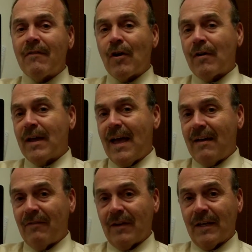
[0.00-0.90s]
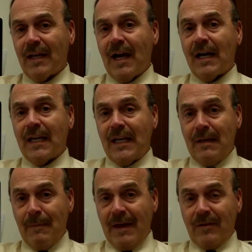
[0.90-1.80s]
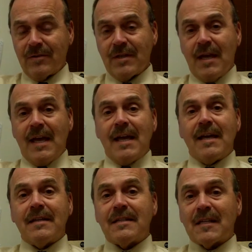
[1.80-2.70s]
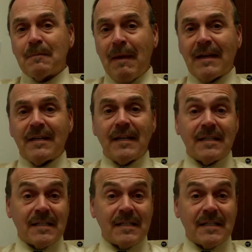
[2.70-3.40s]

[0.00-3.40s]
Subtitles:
very heavily on emails. It is expected, it's a